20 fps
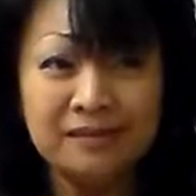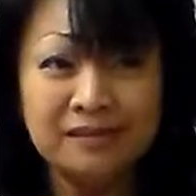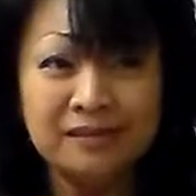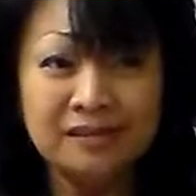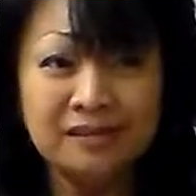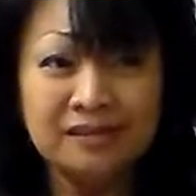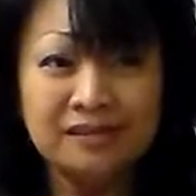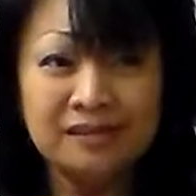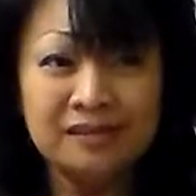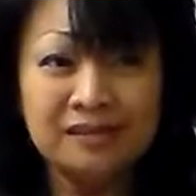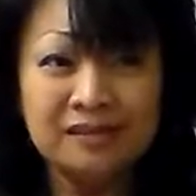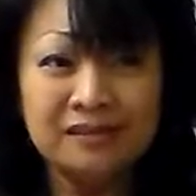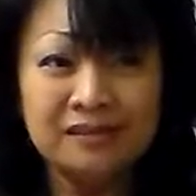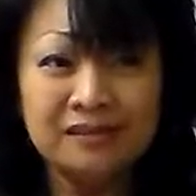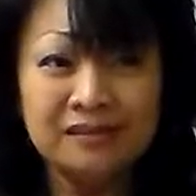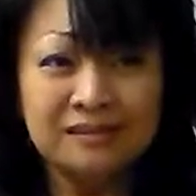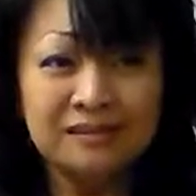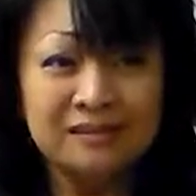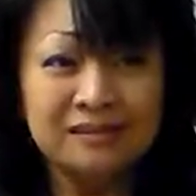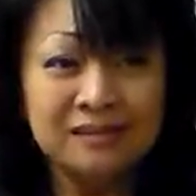Thank you, Lord.
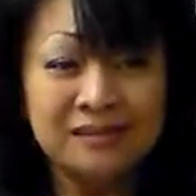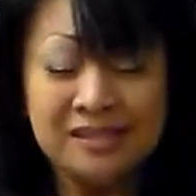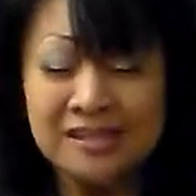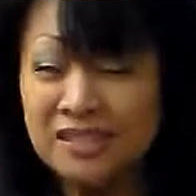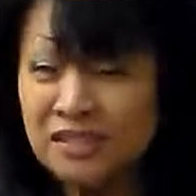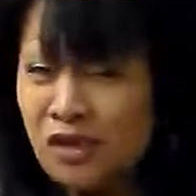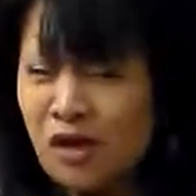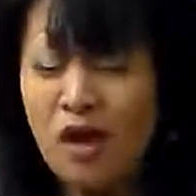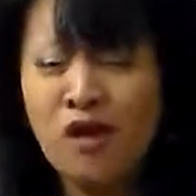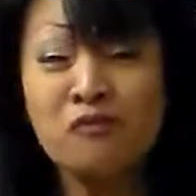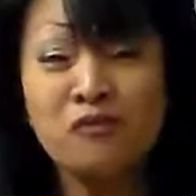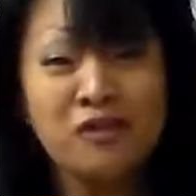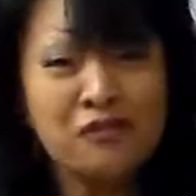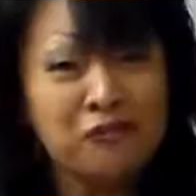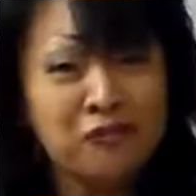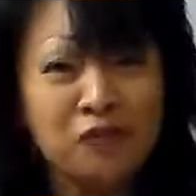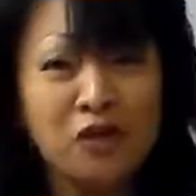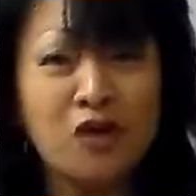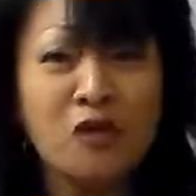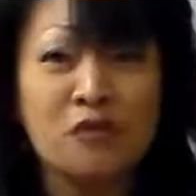It's
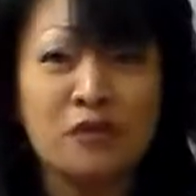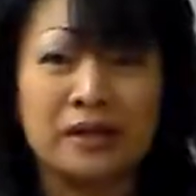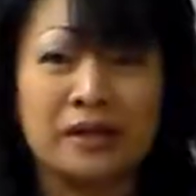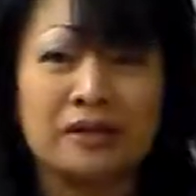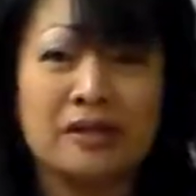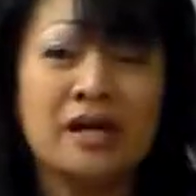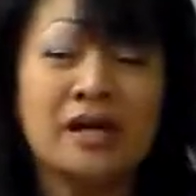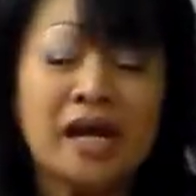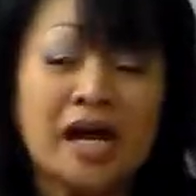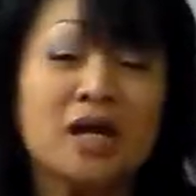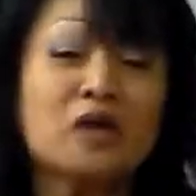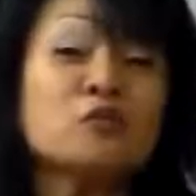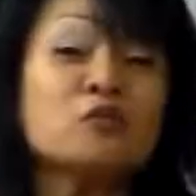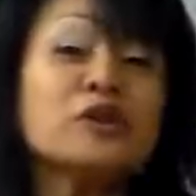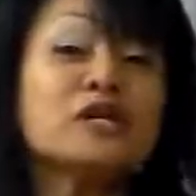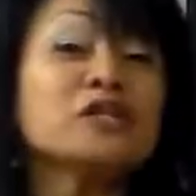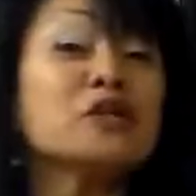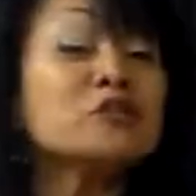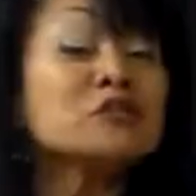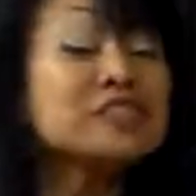overflowing, mm.
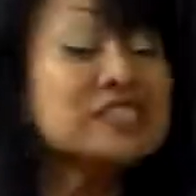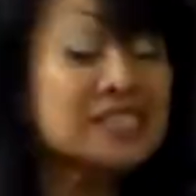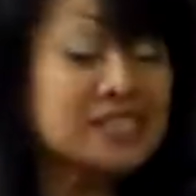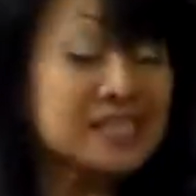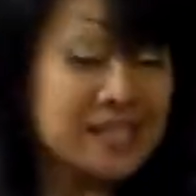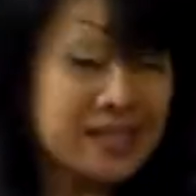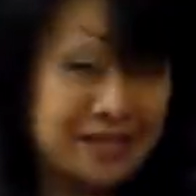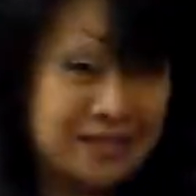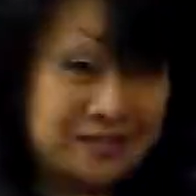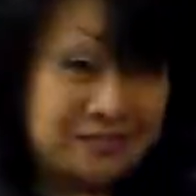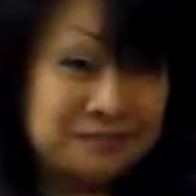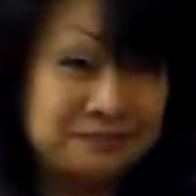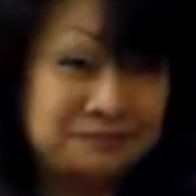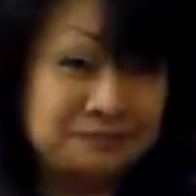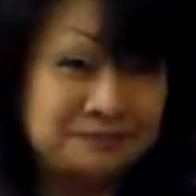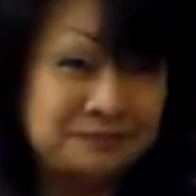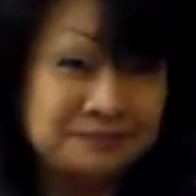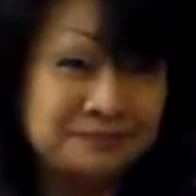and we don't see it.